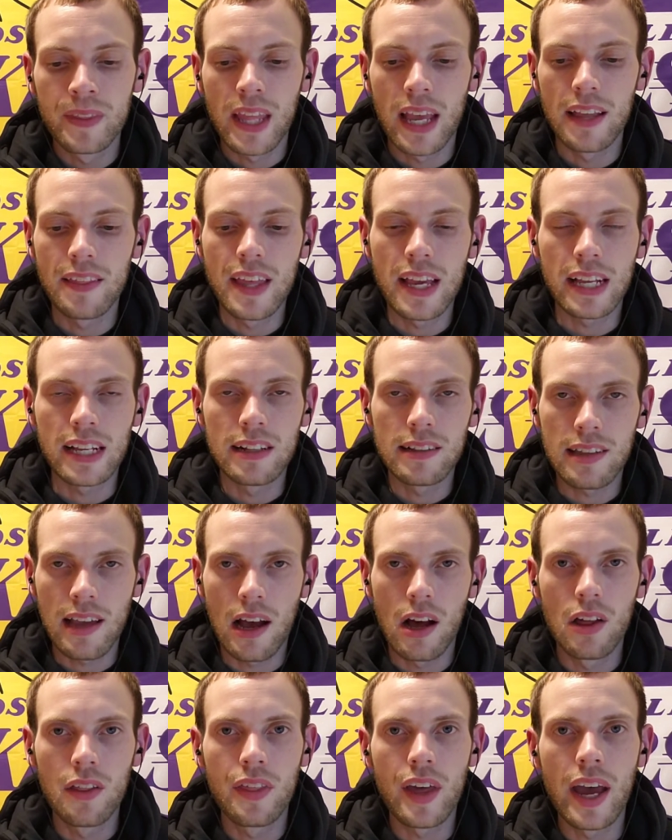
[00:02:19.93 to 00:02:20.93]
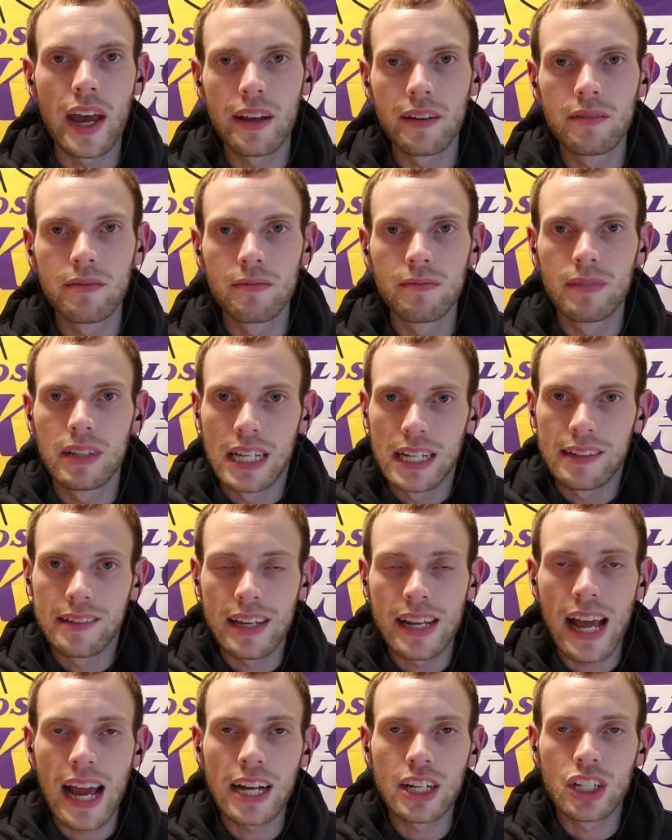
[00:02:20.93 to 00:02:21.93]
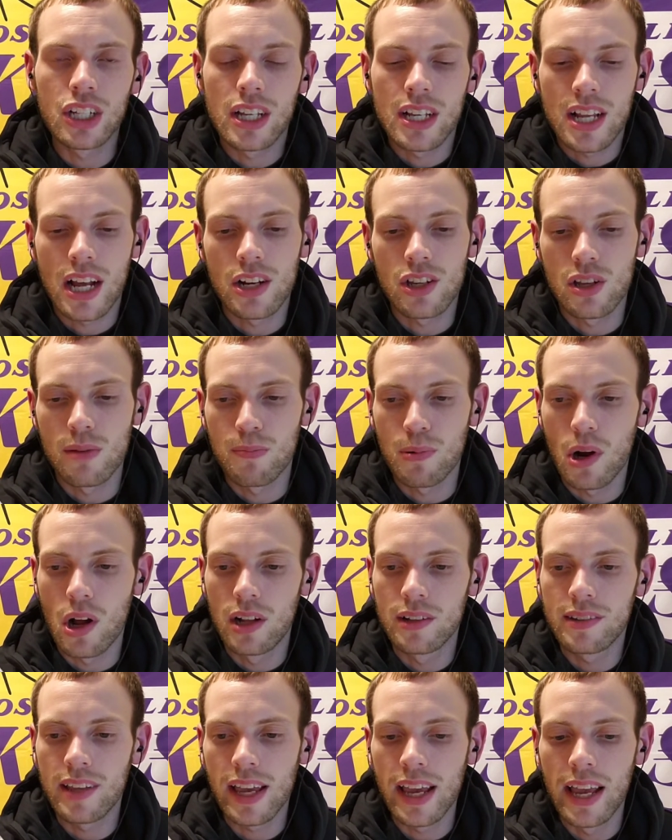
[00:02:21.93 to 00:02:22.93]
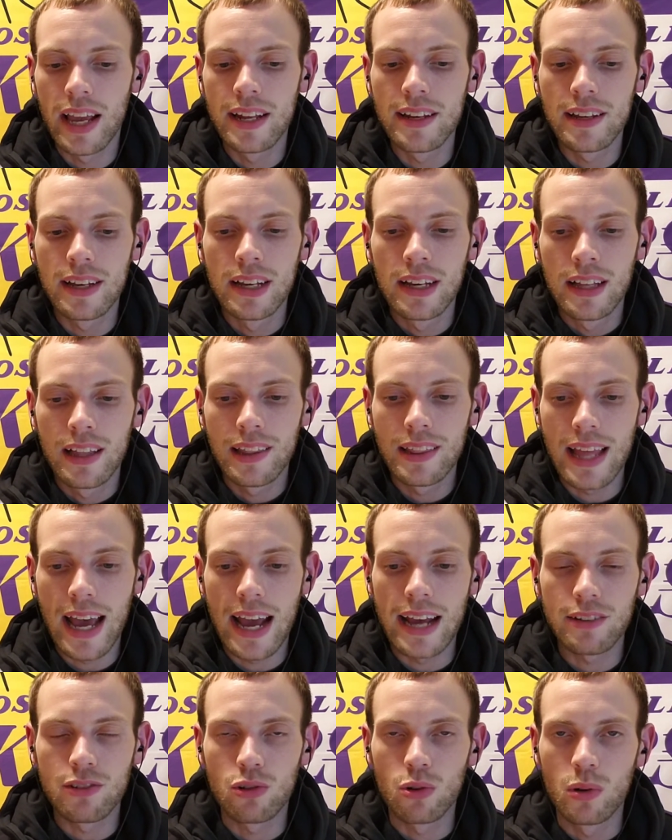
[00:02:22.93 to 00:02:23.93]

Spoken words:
and they can tell that it did actually touch LeBron's hand last.